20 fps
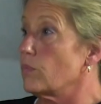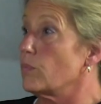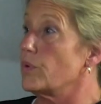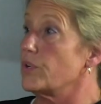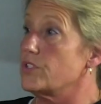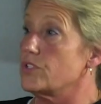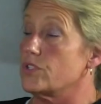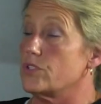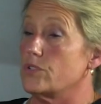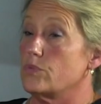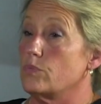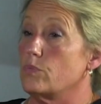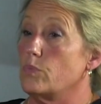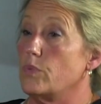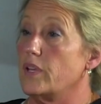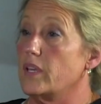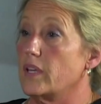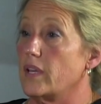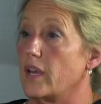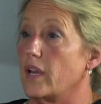which
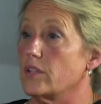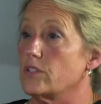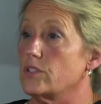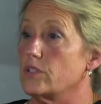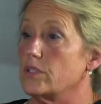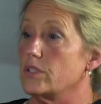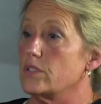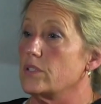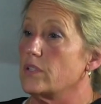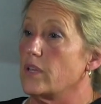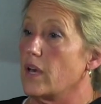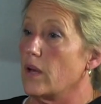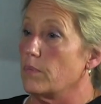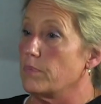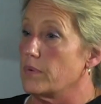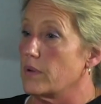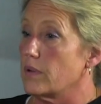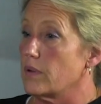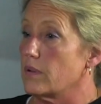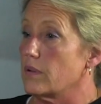we can actually
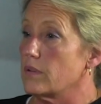help